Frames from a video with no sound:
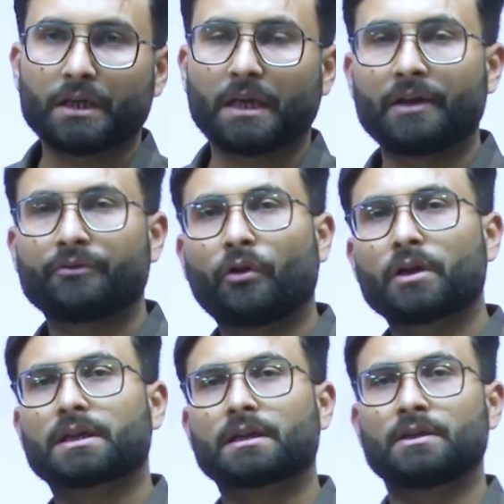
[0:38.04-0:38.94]
to it and
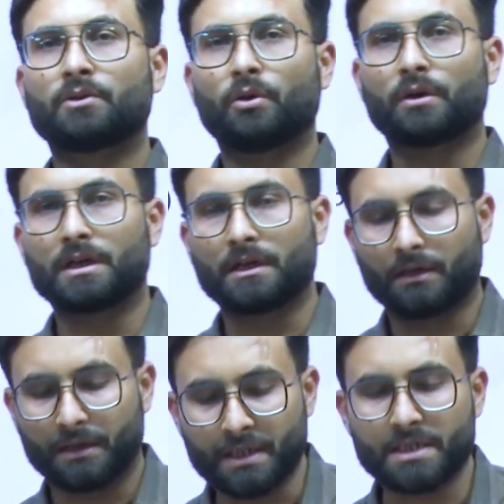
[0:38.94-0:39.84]
what you know
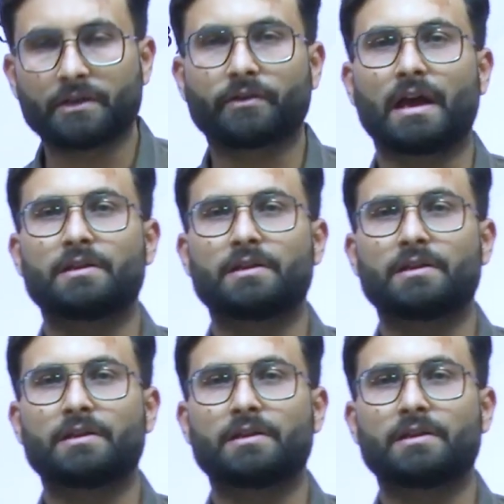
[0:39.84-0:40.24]
uh, initiative